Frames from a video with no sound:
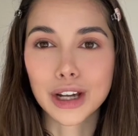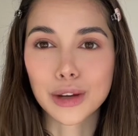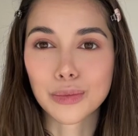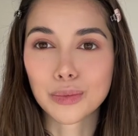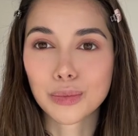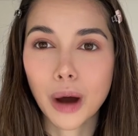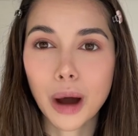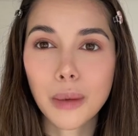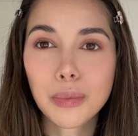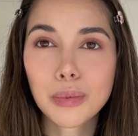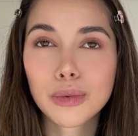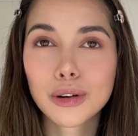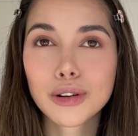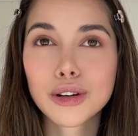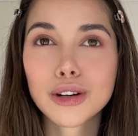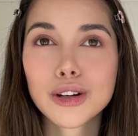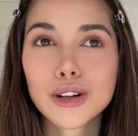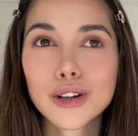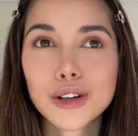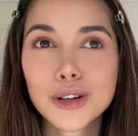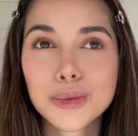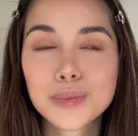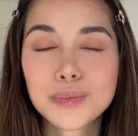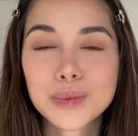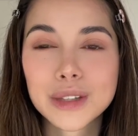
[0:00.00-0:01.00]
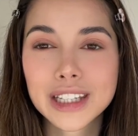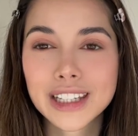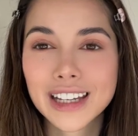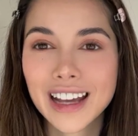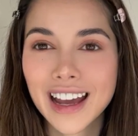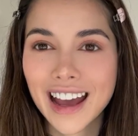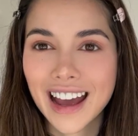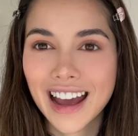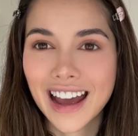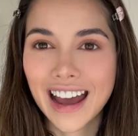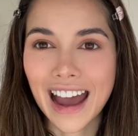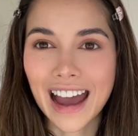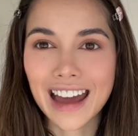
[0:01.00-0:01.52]
pop groups,
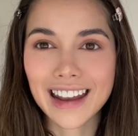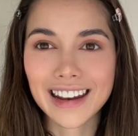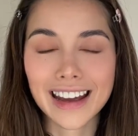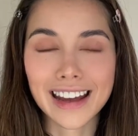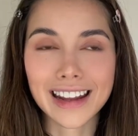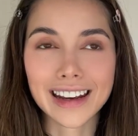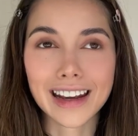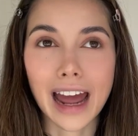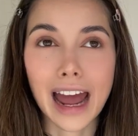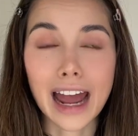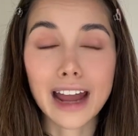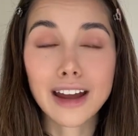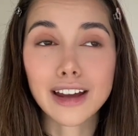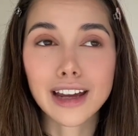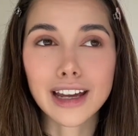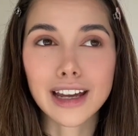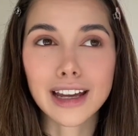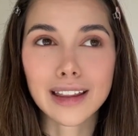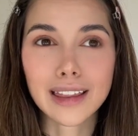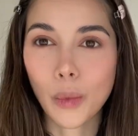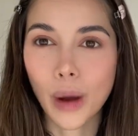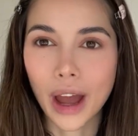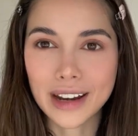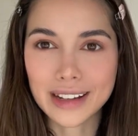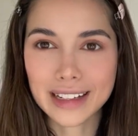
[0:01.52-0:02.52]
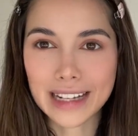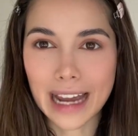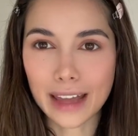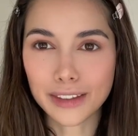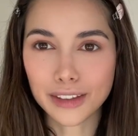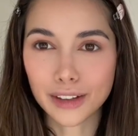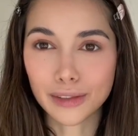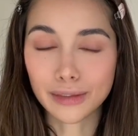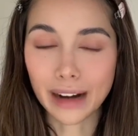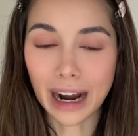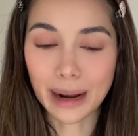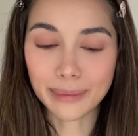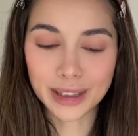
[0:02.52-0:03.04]
and then I went down the
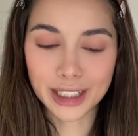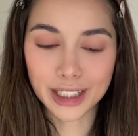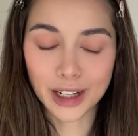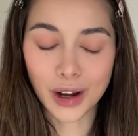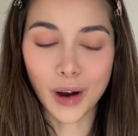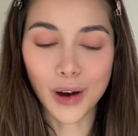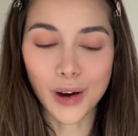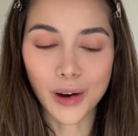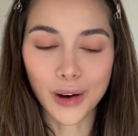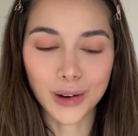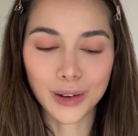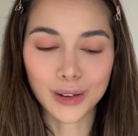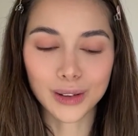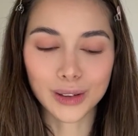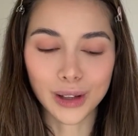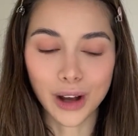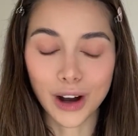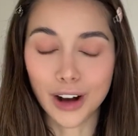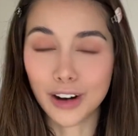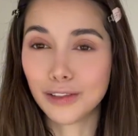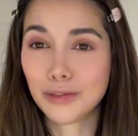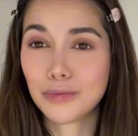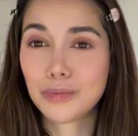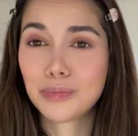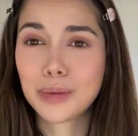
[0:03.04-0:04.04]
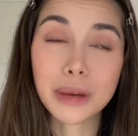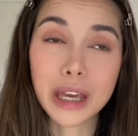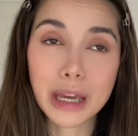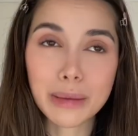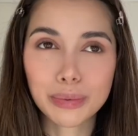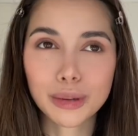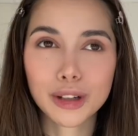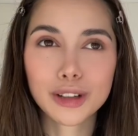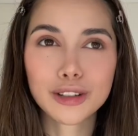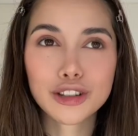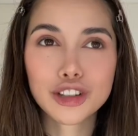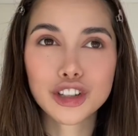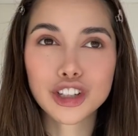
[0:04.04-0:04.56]
rabbit hole of
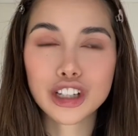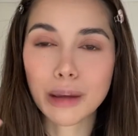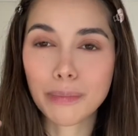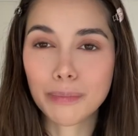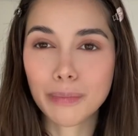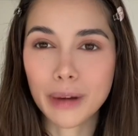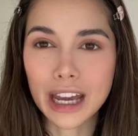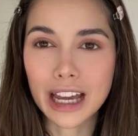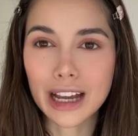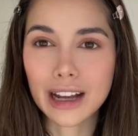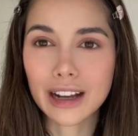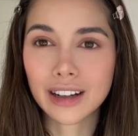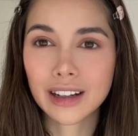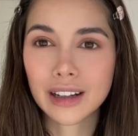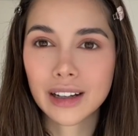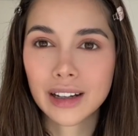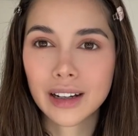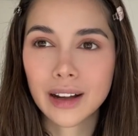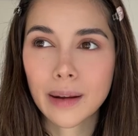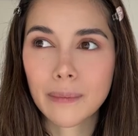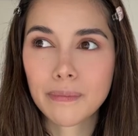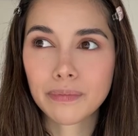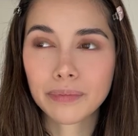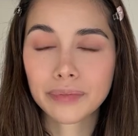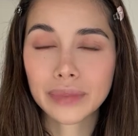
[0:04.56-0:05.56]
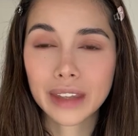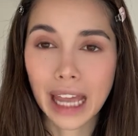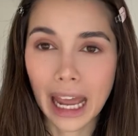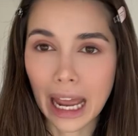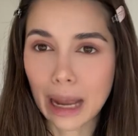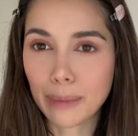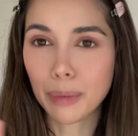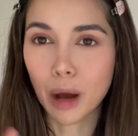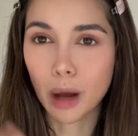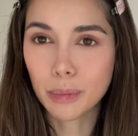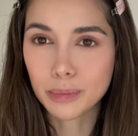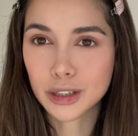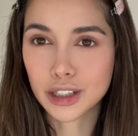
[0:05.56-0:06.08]
people shipping
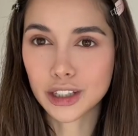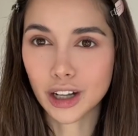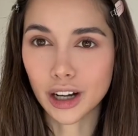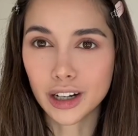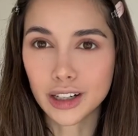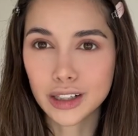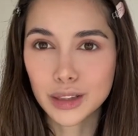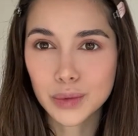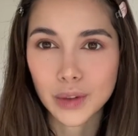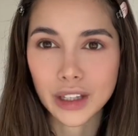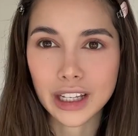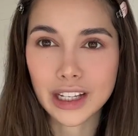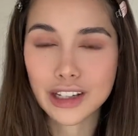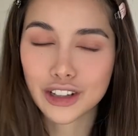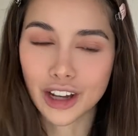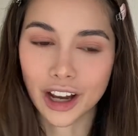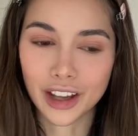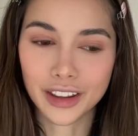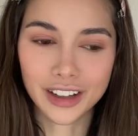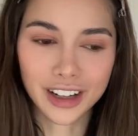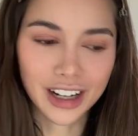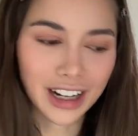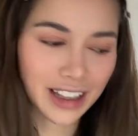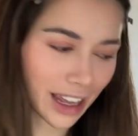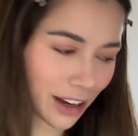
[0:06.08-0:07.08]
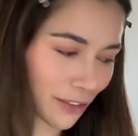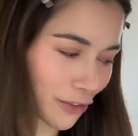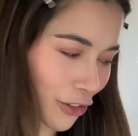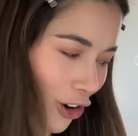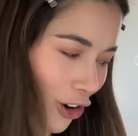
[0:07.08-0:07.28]
K-pop stars with each other. Like for